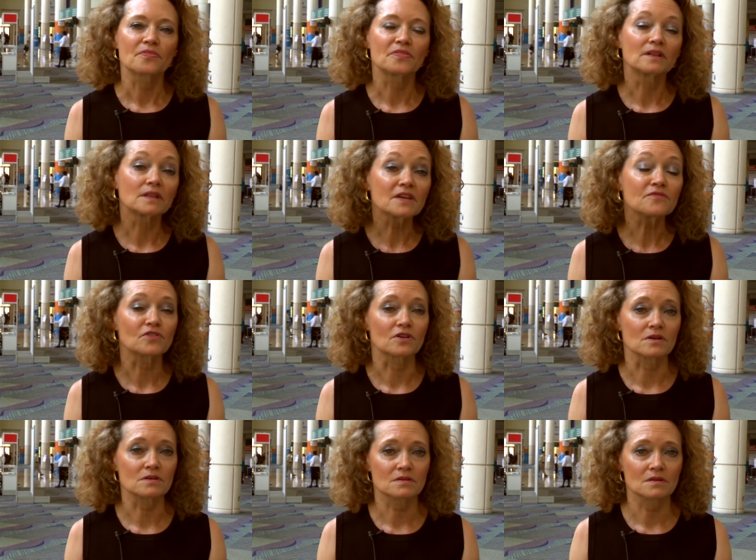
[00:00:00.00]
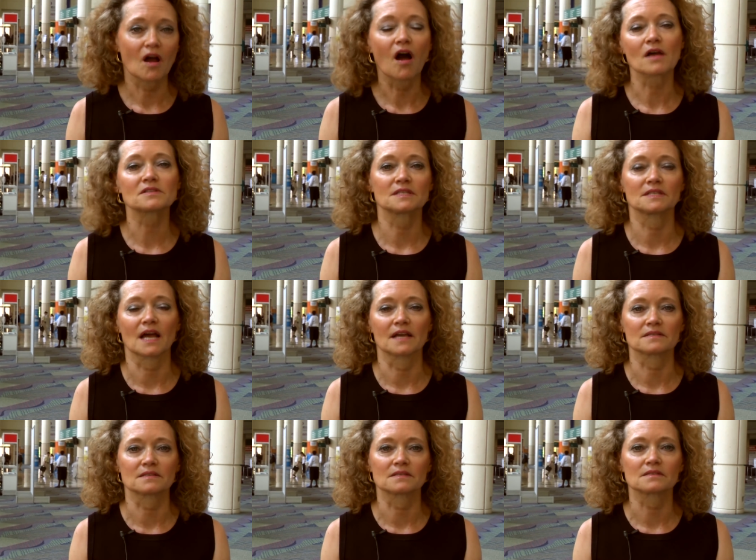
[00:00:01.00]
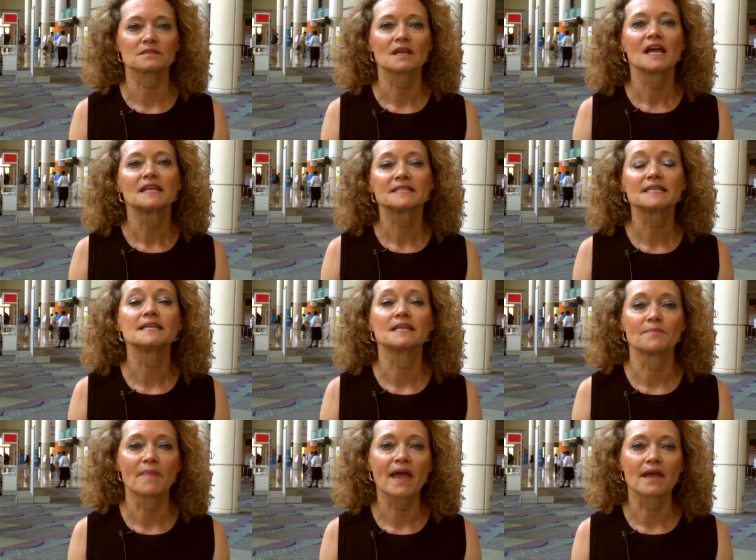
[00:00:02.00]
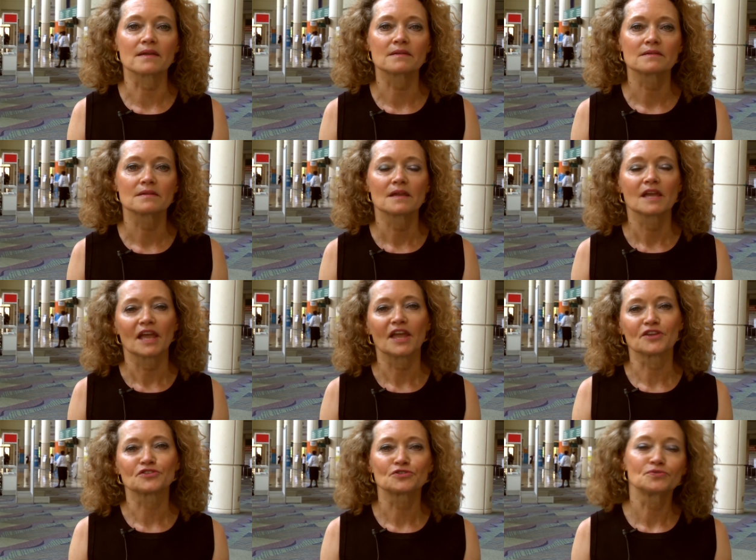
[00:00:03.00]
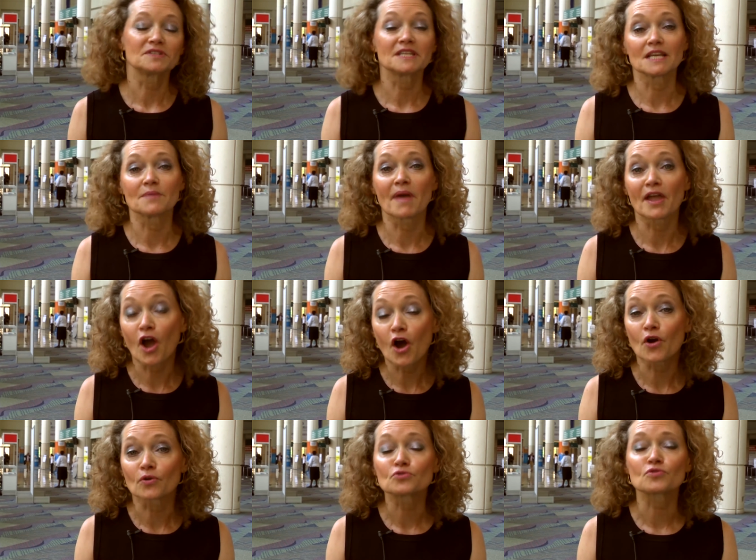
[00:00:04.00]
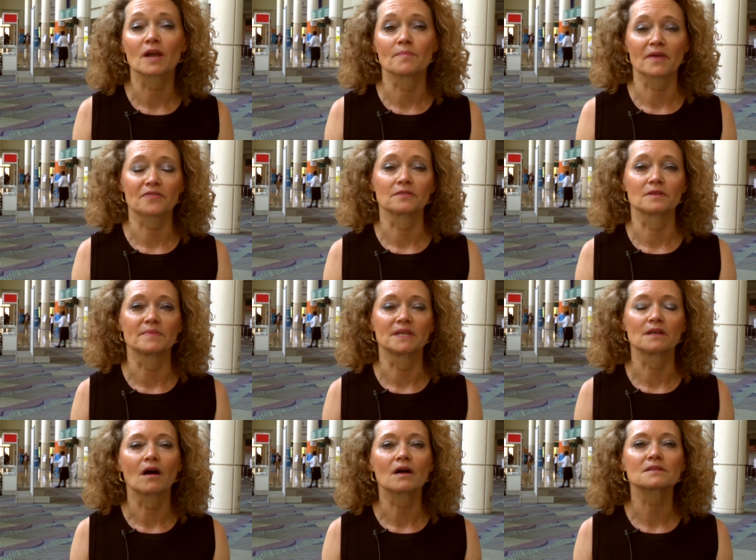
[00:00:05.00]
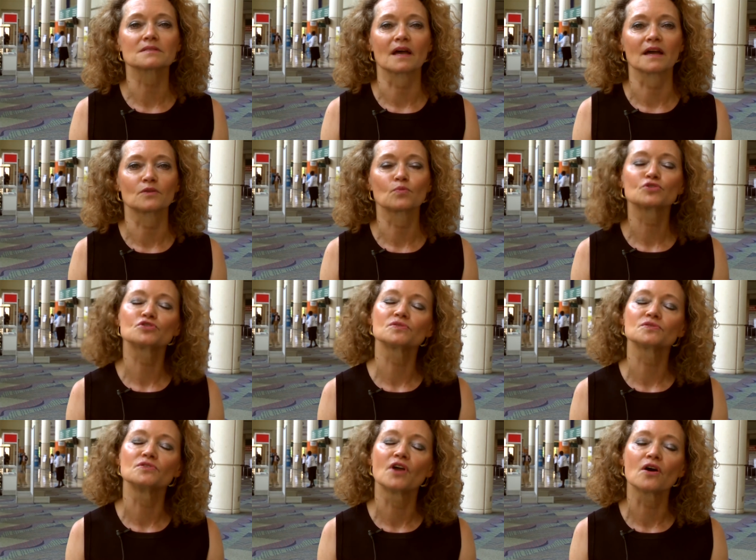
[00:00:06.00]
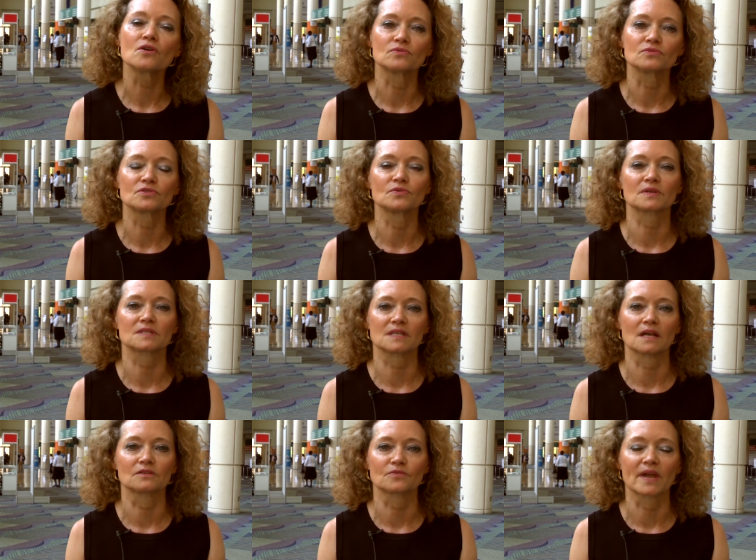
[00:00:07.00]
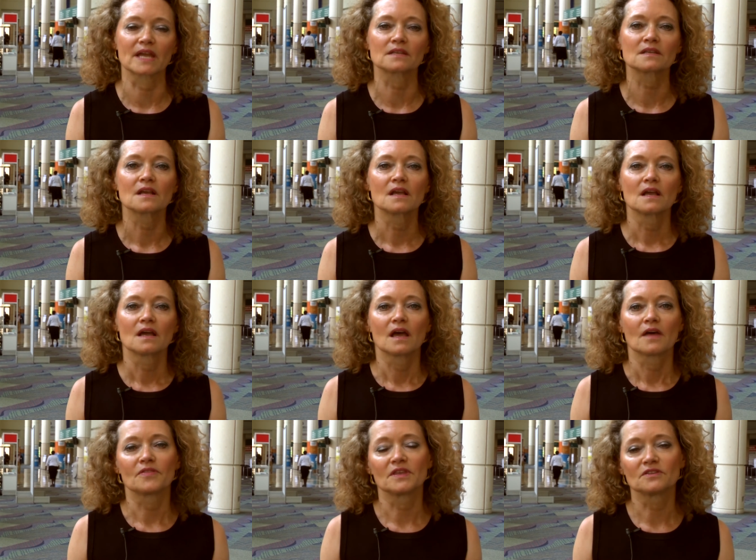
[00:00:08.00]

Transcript: The liver oxidizes TMA into TMAO, trimethylamine oxide, which is known to accelerate the